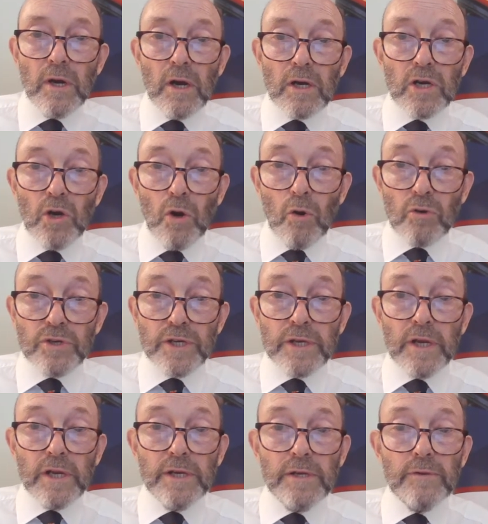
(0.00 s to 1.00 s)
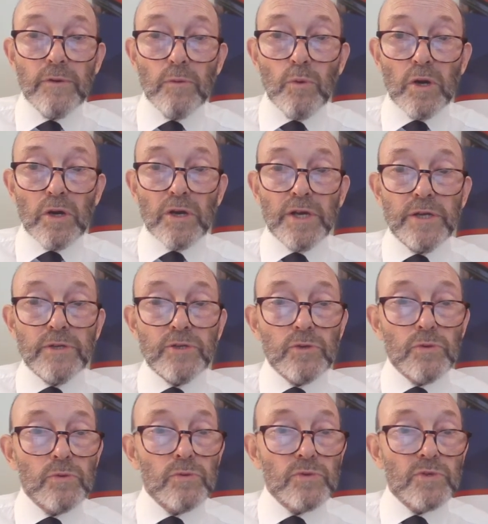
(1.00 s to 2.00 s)
Accordingly, the working
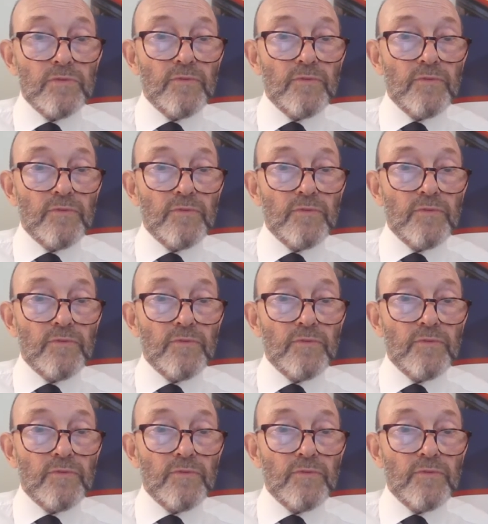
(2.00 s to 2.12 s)
tools